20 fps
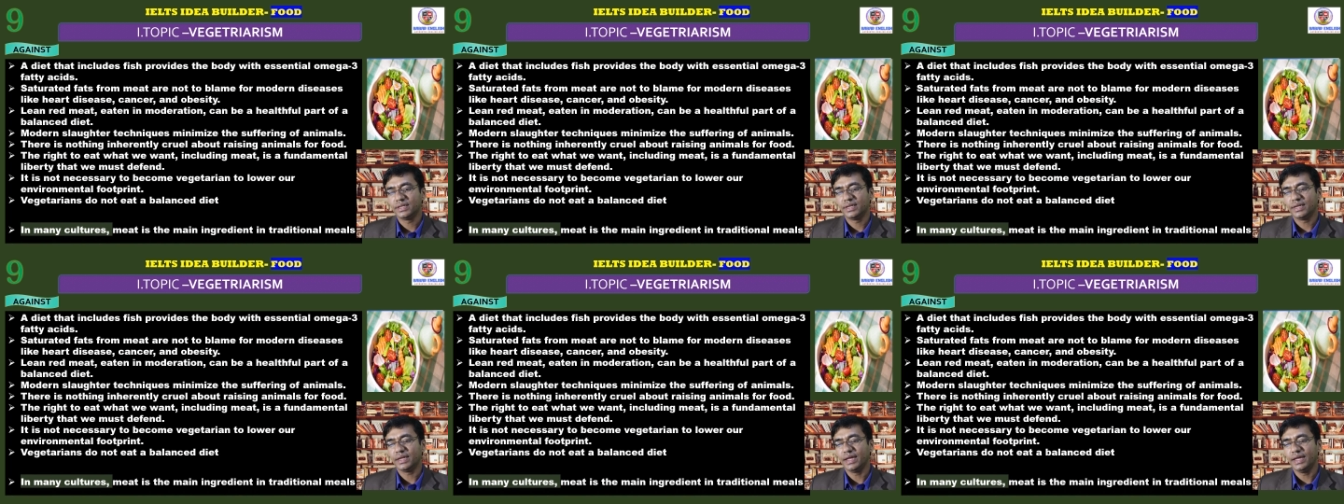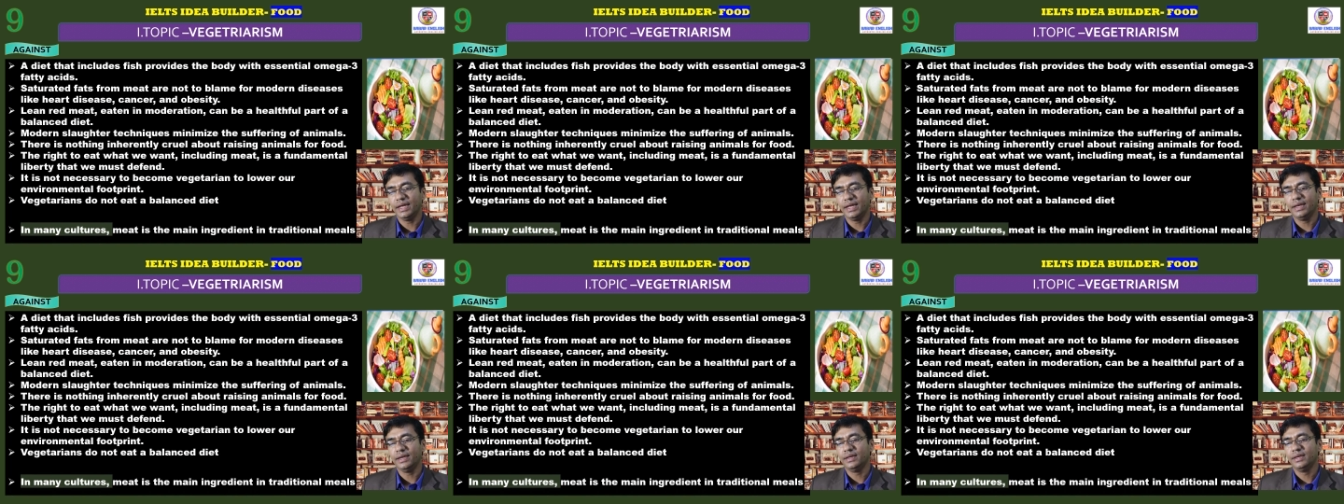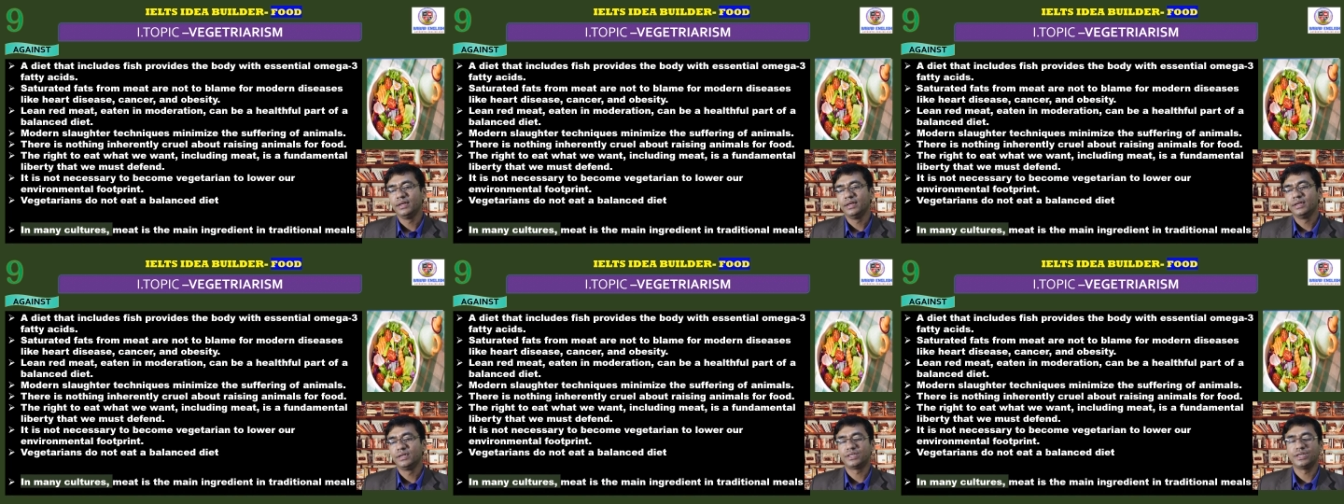in
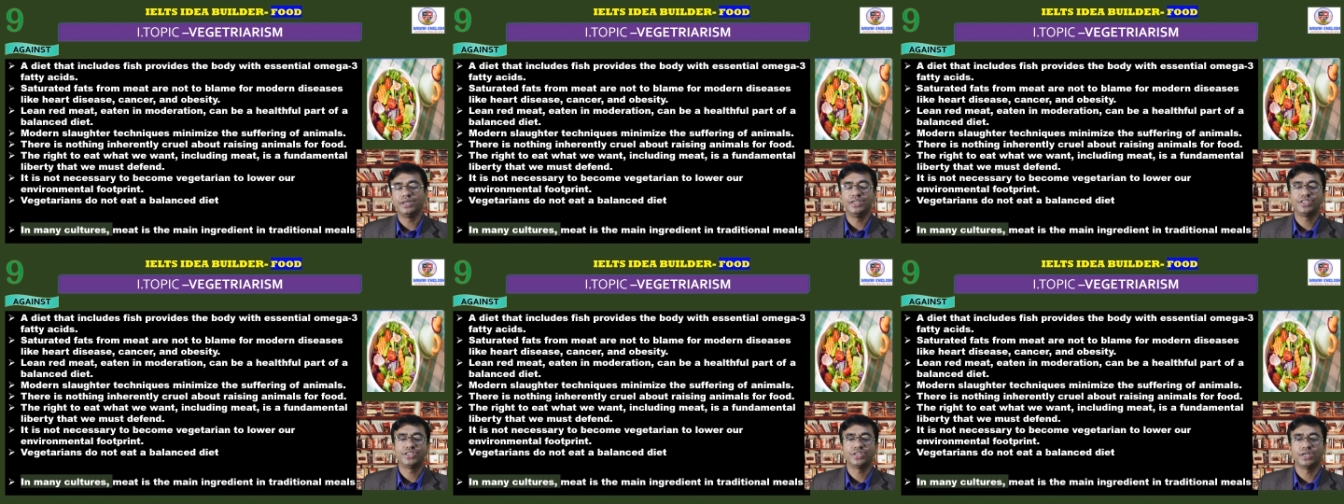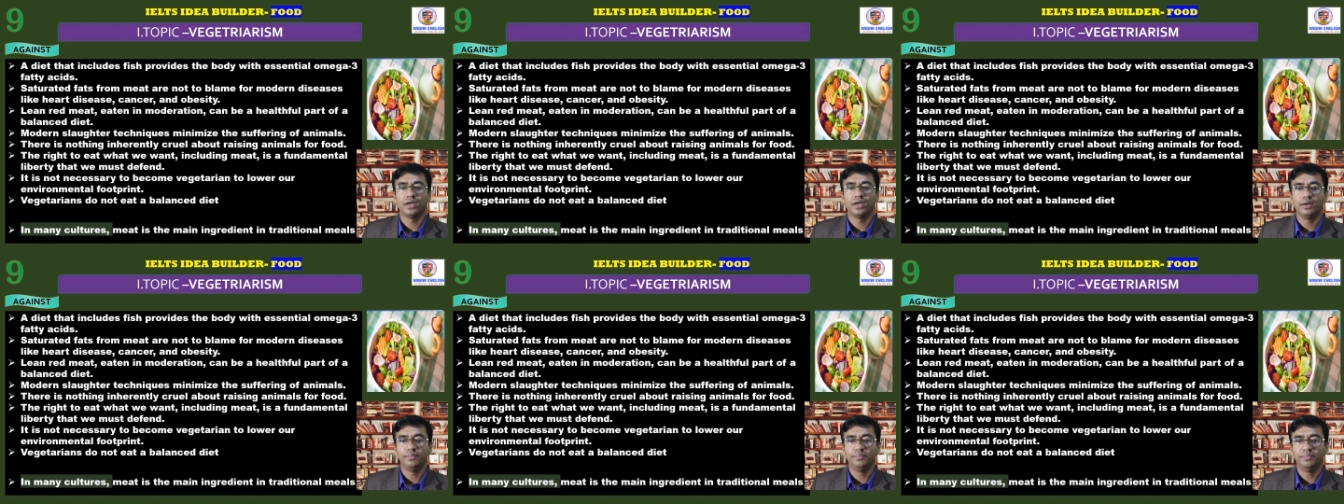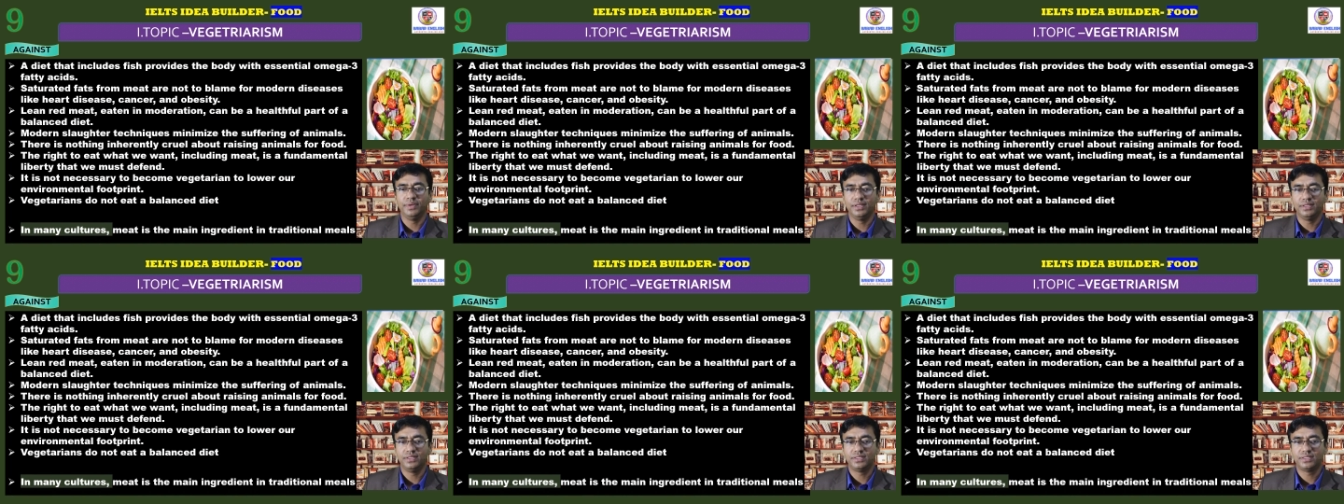traditional
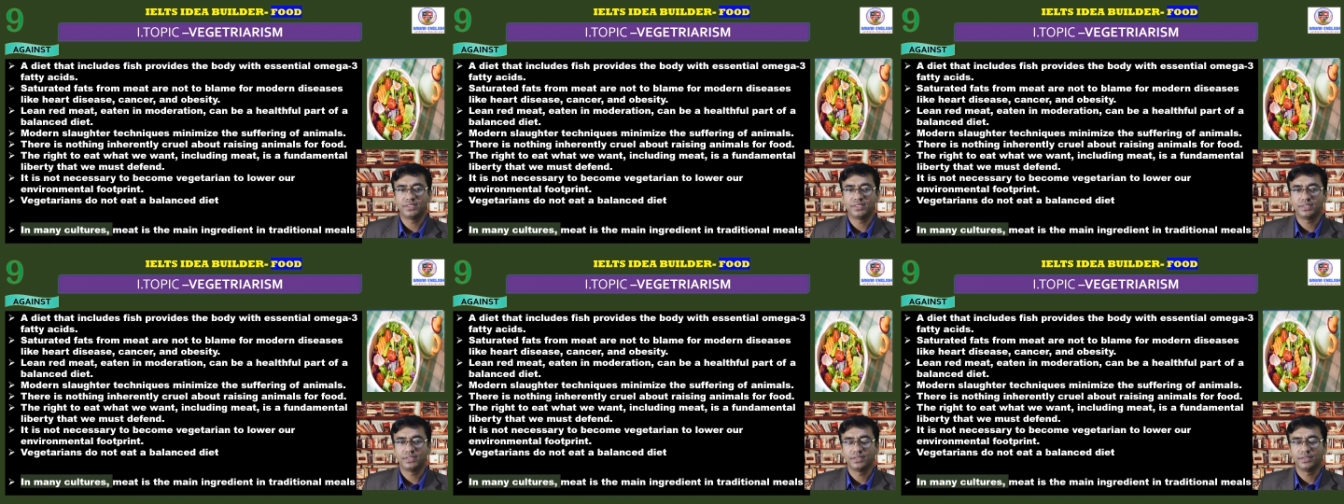meals.